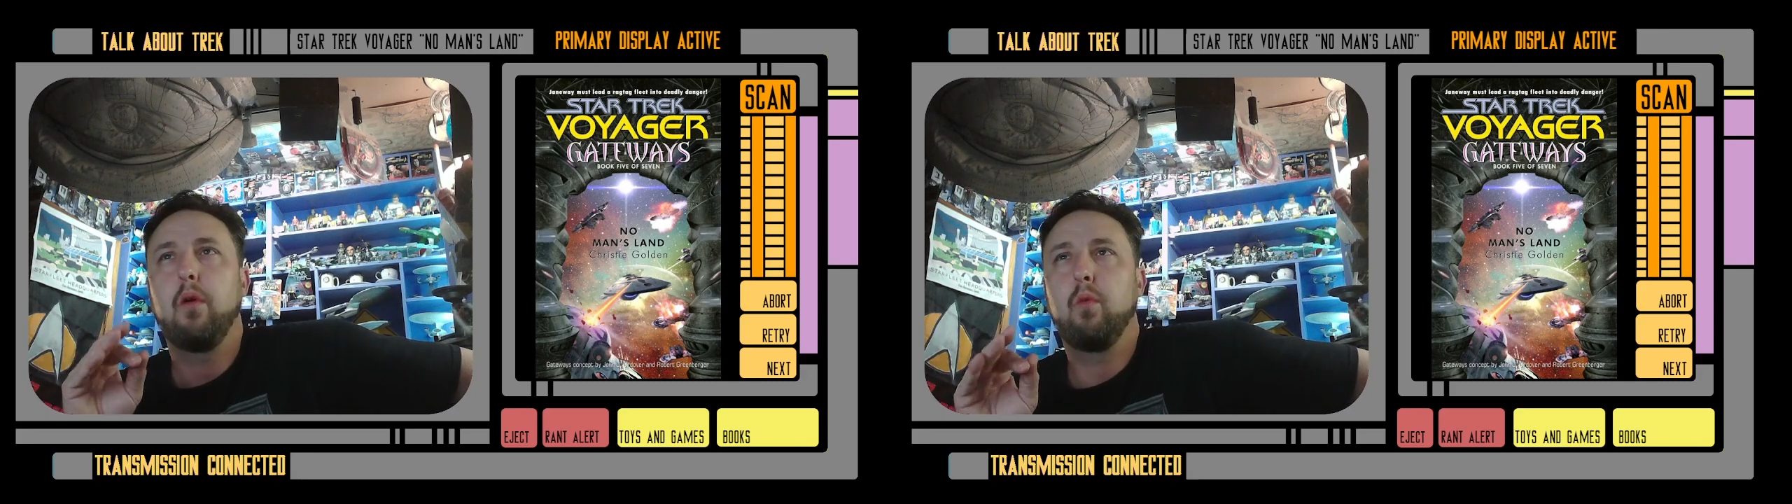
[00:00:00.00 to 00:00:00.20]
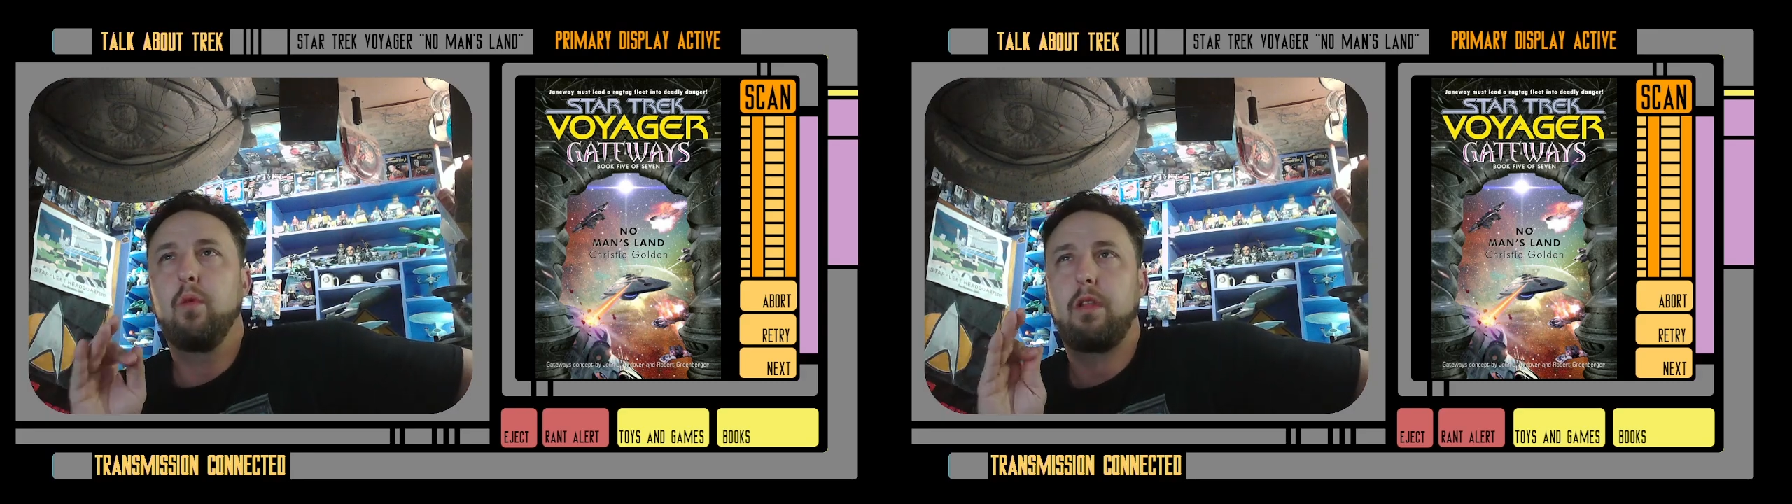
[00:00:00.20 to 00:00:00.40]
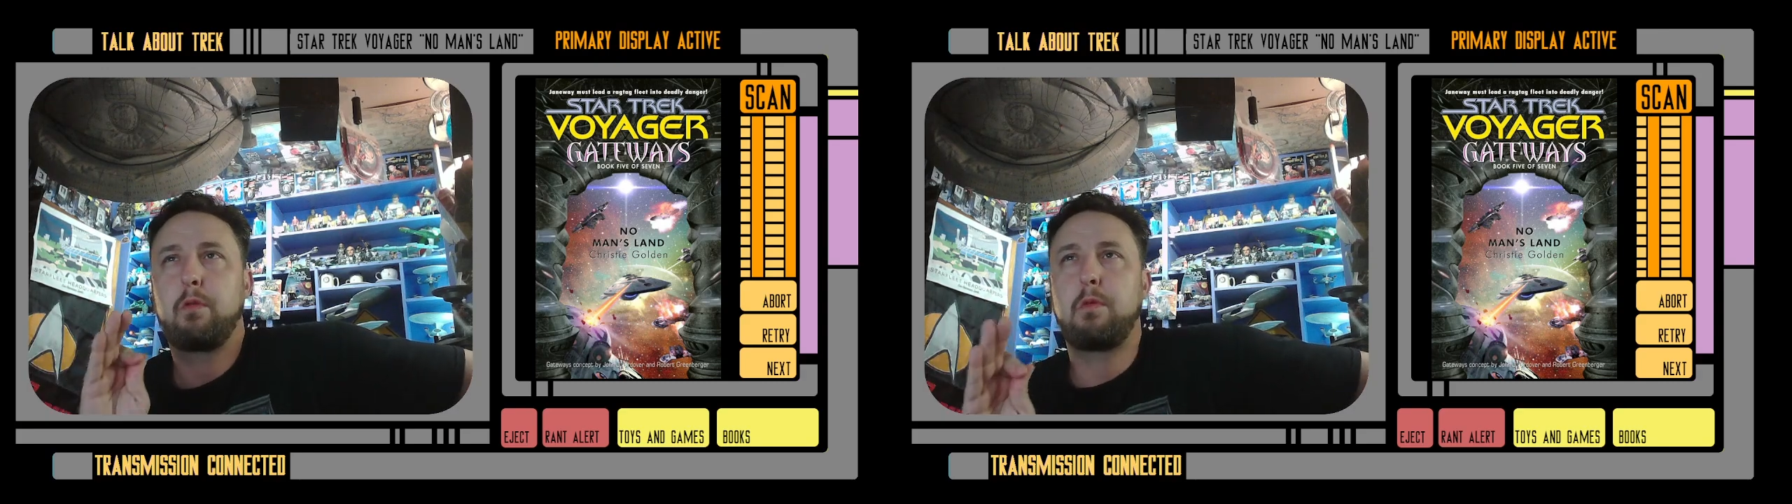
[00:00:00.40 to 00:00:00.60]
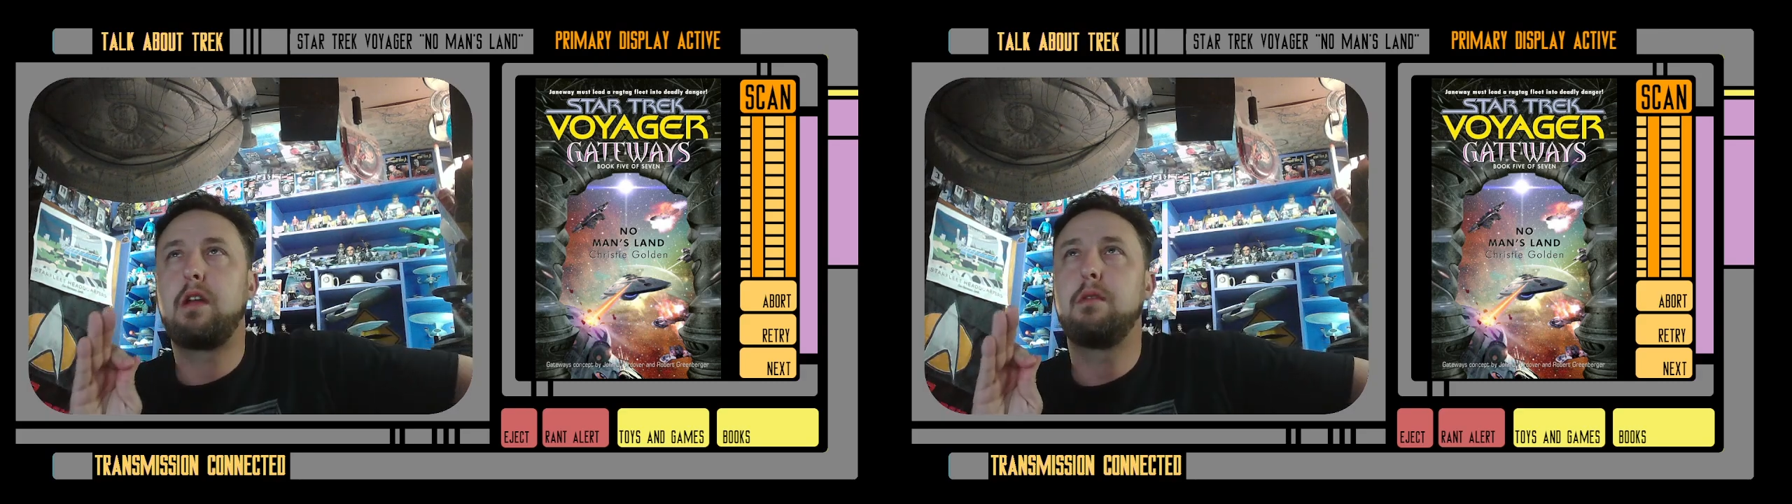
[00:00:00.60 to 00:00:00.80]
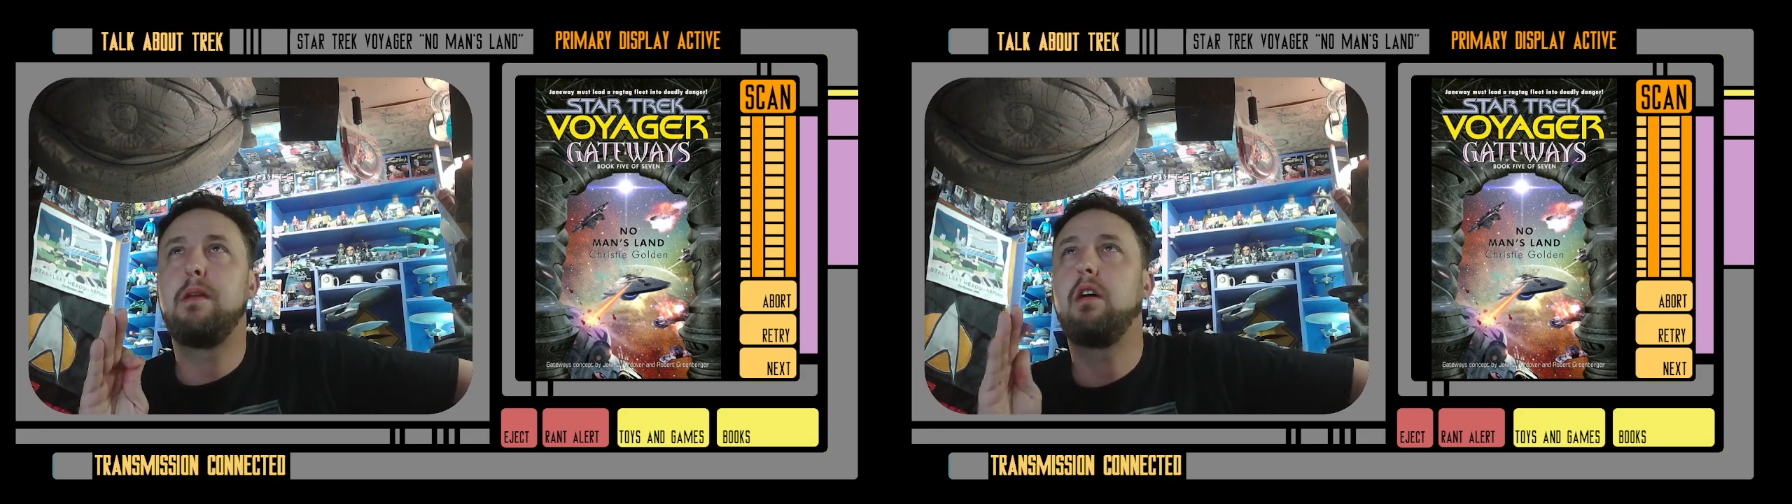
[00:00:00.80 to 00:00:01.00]
what's great
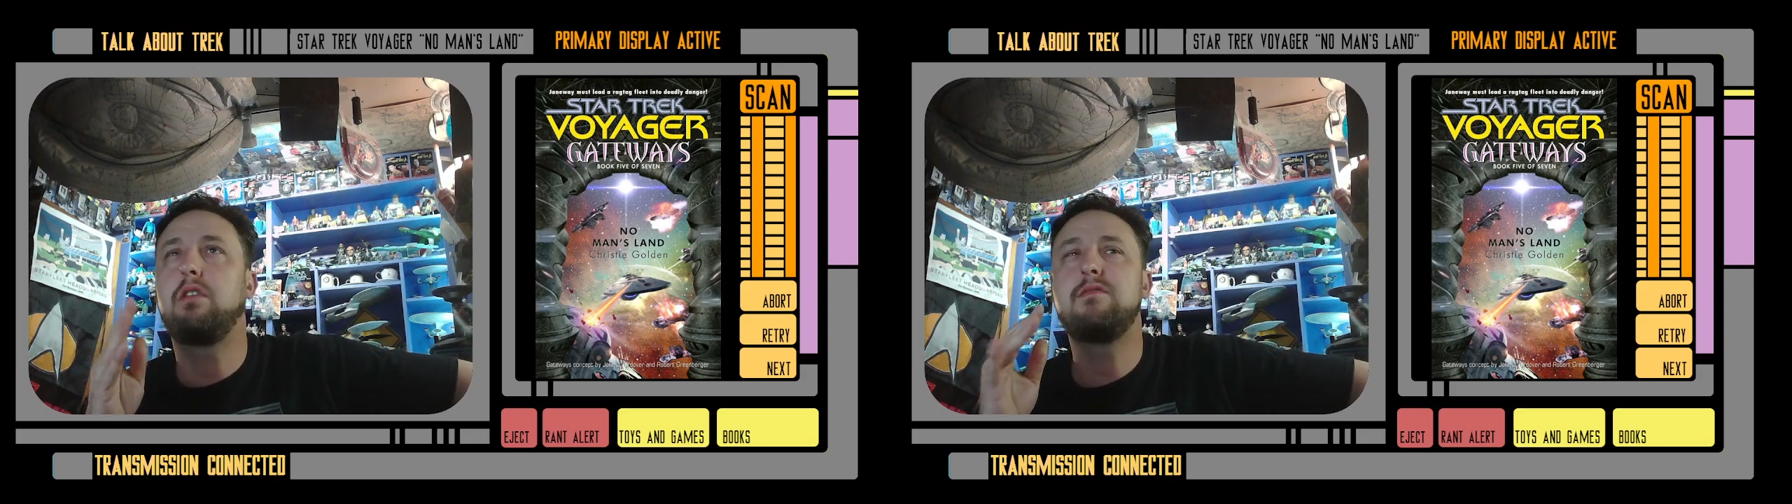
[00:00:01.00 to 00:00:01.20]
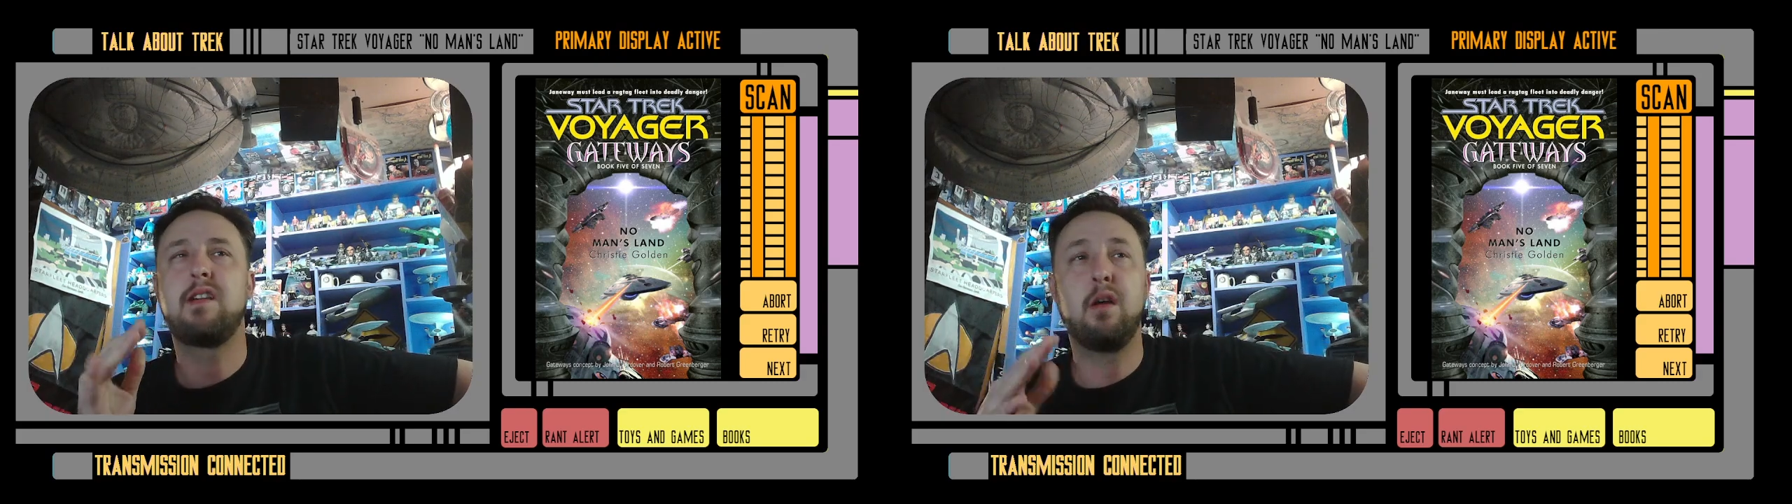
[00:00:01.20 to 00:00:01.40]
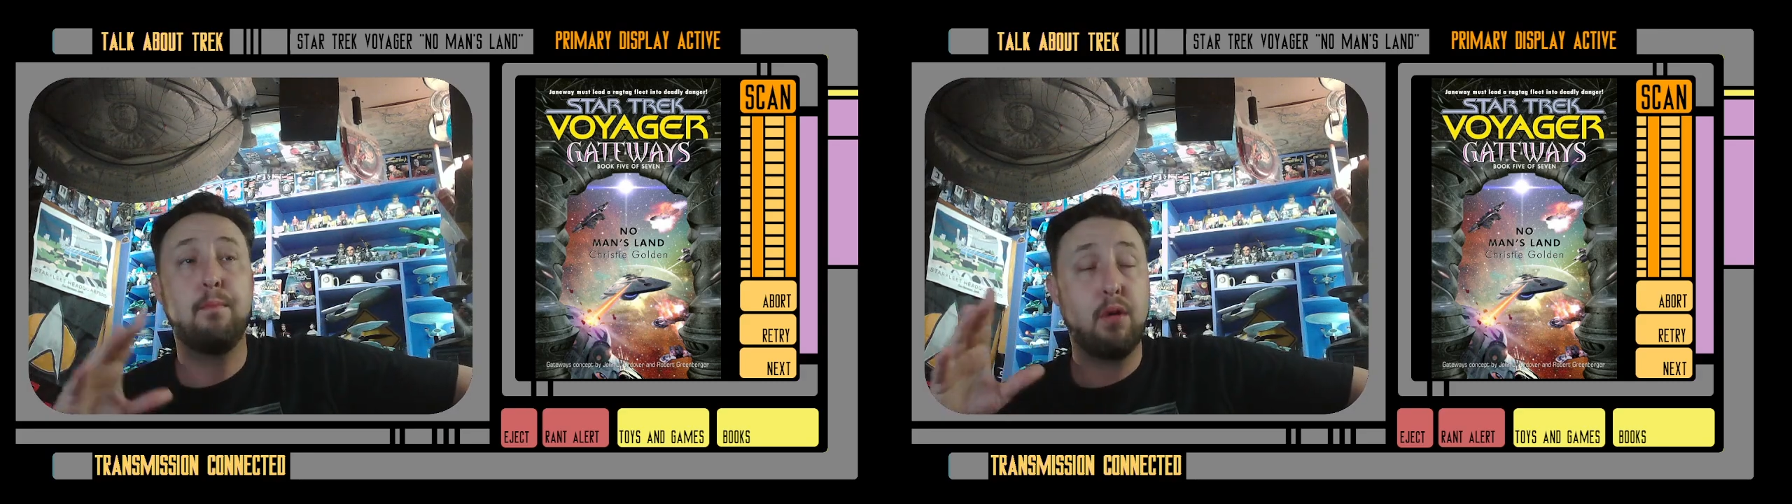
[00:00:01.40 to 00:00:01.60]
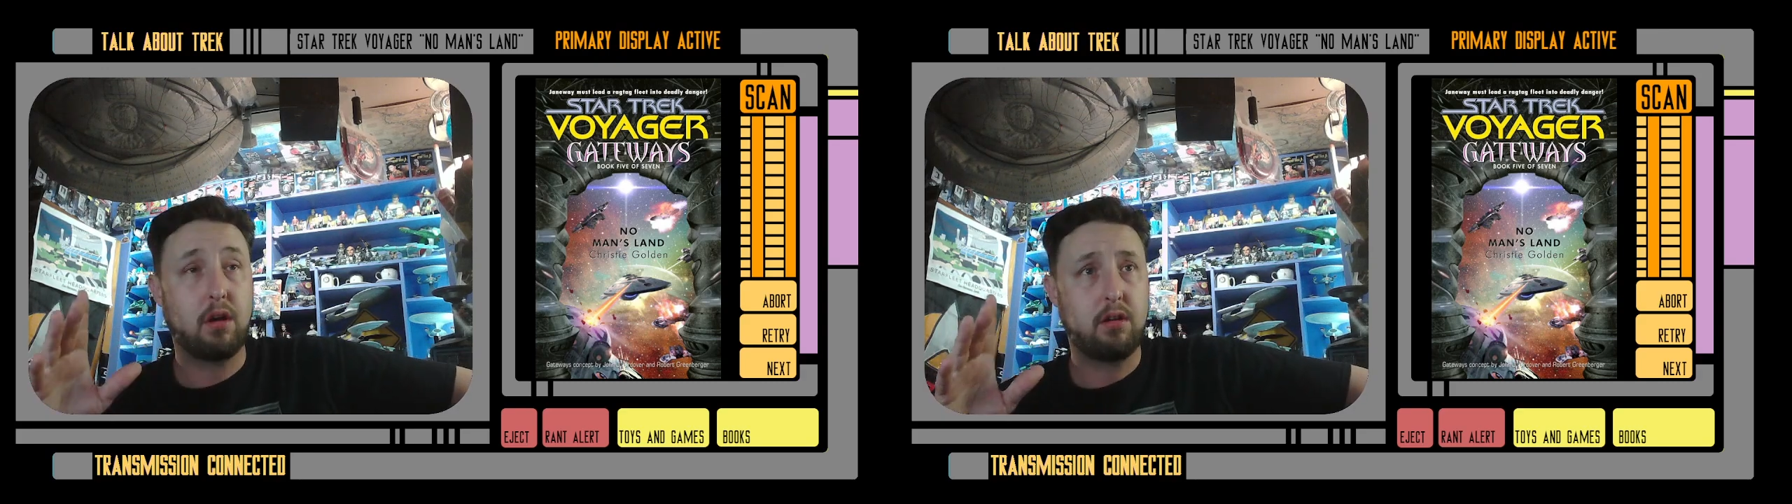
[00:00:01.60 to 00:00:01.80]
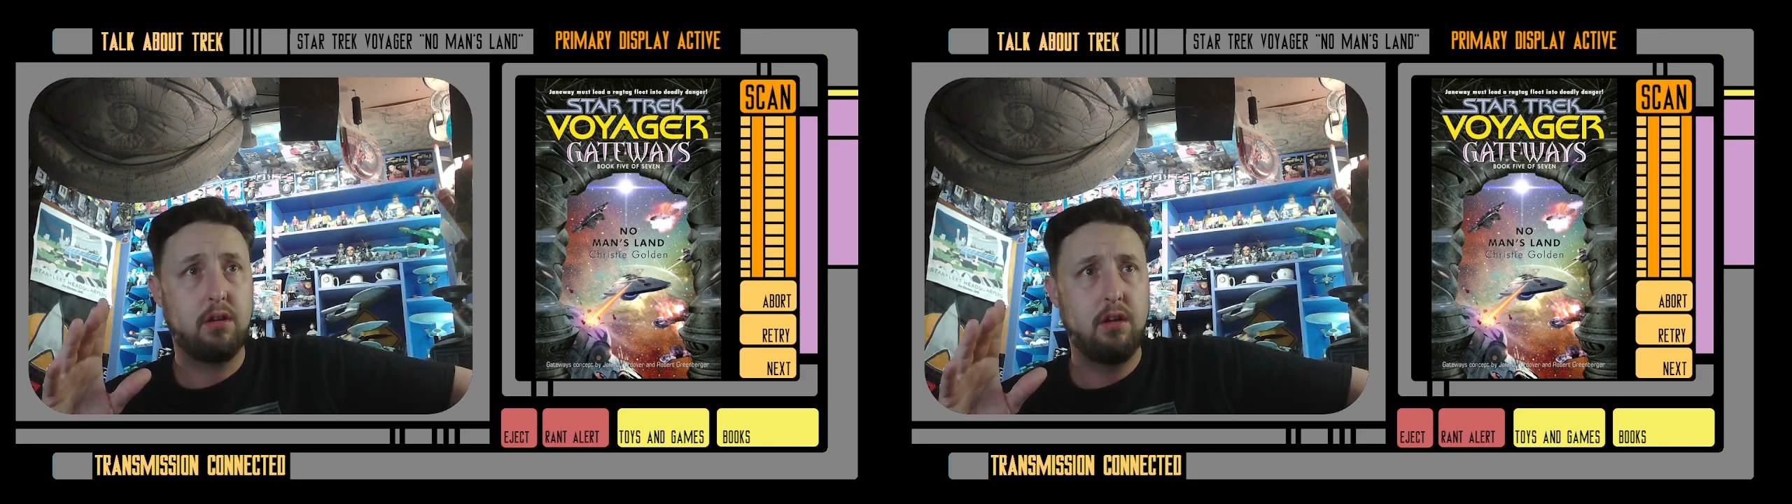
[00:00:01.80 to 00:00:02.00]
about doing a book